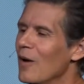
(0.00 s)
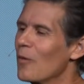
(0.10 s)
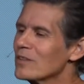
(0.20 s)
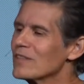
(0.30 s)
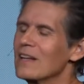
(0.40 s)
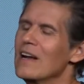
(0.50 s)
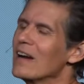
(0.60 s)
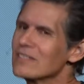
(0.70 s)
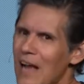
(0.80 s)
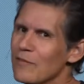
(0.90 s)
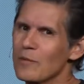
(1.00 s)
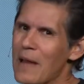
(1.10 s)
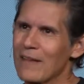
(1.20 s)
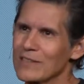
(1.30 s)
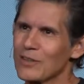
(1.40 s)
was that aside from
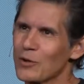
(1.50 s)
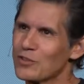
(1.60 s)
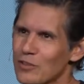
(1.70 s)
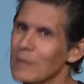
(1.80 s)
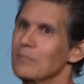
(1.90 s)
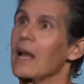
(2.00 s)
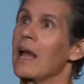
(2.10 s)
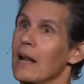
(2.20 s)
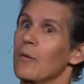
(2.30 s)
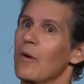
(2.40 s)
having no script and I